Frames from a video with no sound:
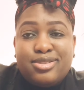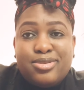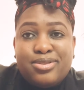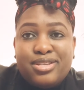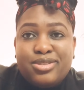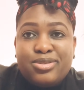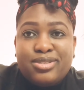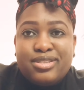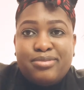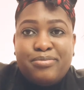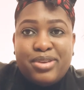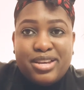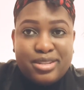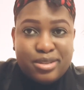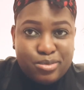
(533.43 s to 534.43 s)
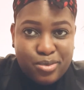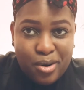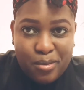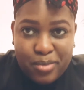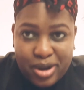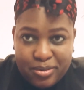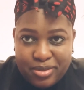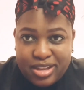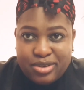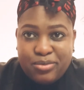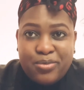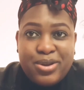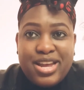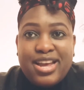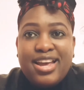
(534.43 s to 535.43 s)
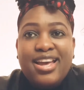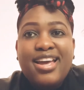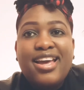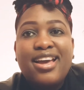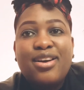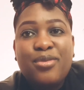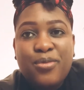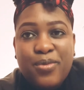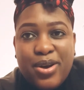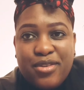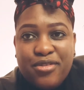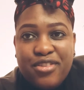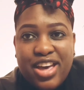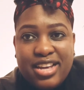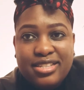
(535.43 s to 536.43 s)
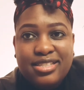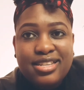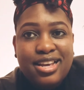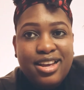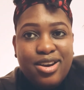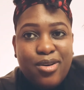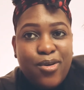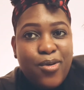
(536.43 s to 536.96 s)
So this was the biggest problem that we were facing,